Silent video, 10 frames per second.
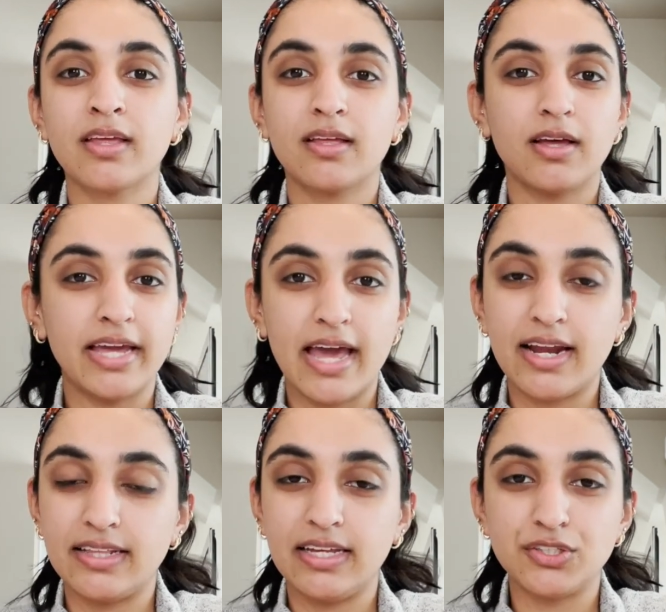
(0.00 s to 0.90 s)
Again, I
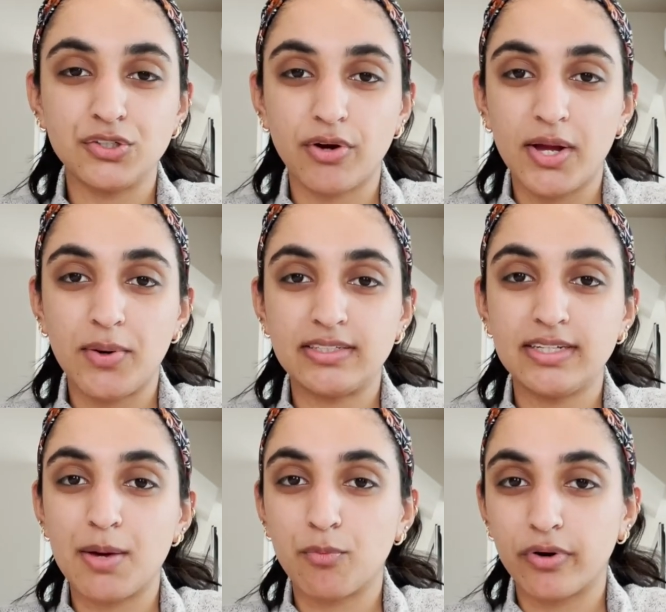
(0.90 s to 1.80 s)
think it's a great way to
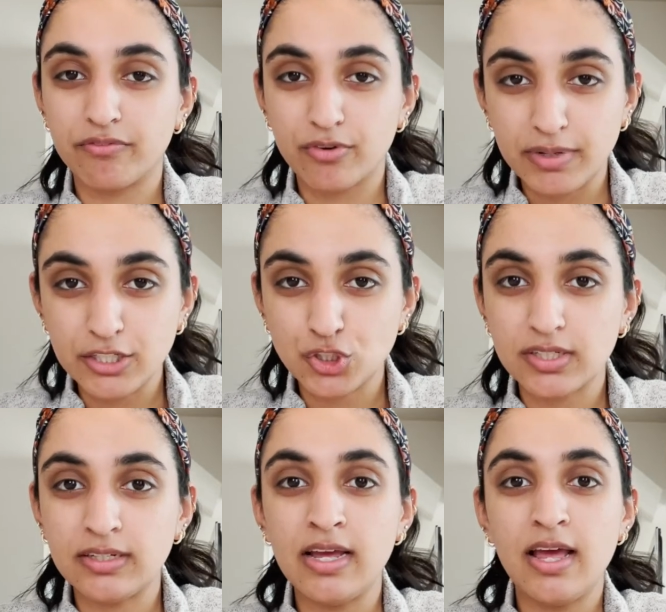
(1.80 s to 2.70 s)
get more
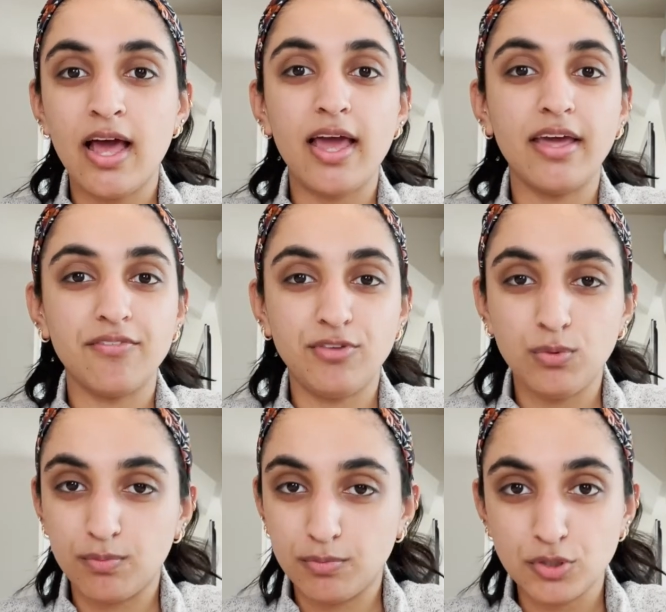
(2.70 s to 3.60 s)
information. If you
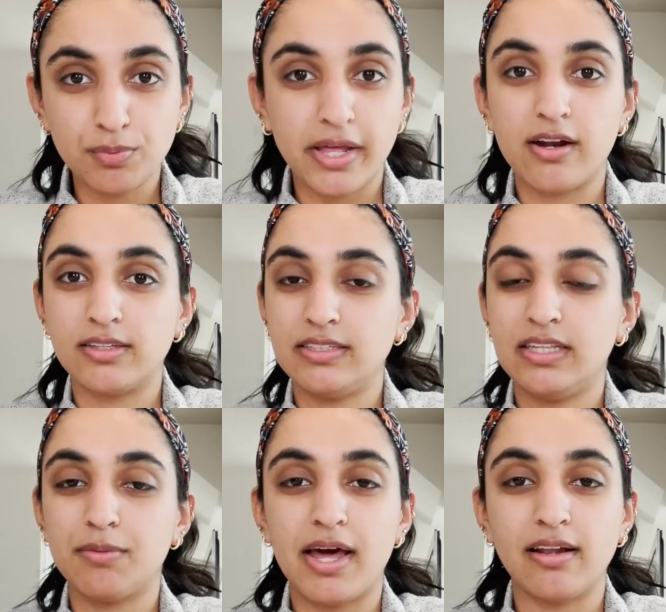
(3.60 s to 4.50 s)
do plan on seeing
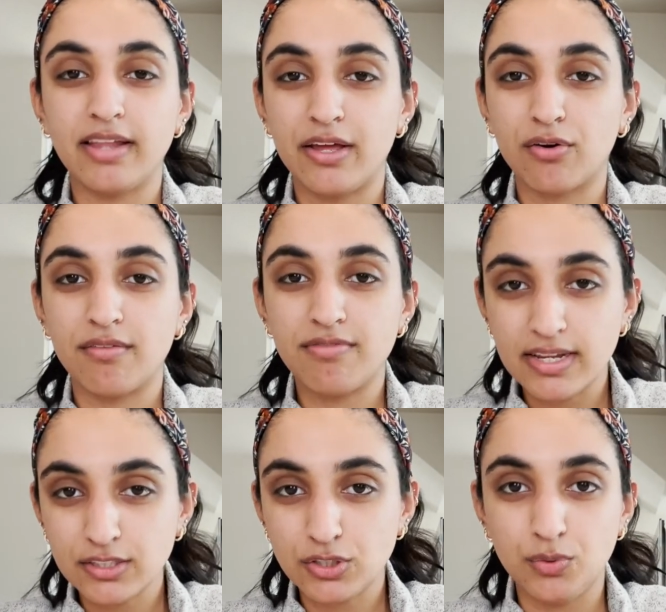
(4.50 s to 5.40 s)
them at a later
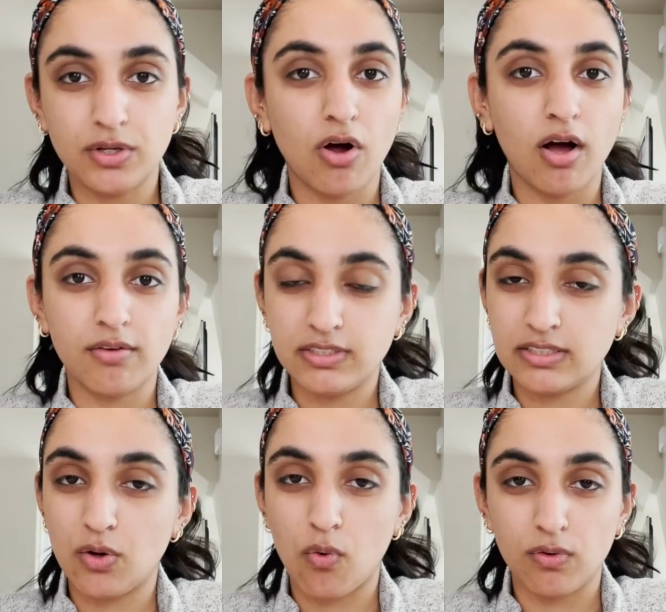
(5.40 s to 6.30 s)
event, you can obviously
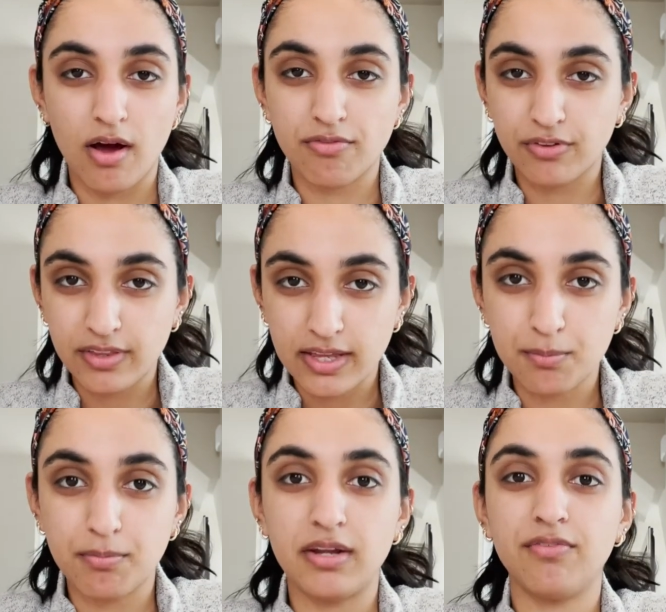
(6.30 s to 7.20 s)
hold off for then,
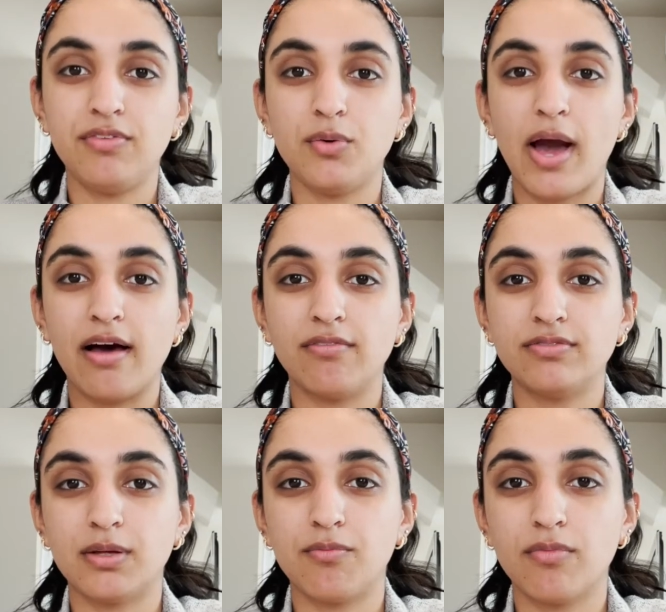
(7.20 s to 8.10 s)
but if you have
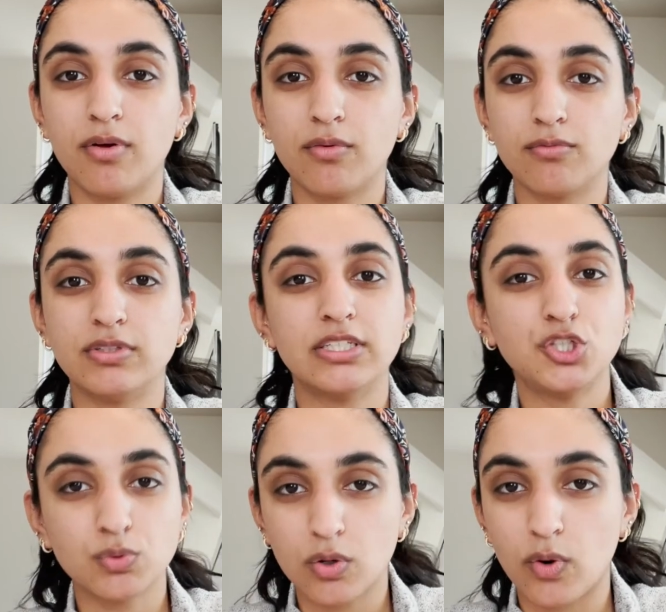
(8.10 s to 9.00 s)
some
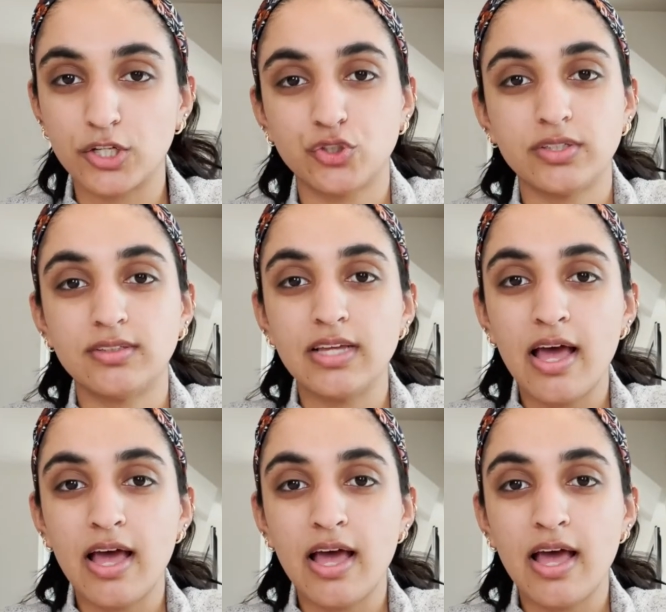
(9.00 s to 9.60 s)
residual questions,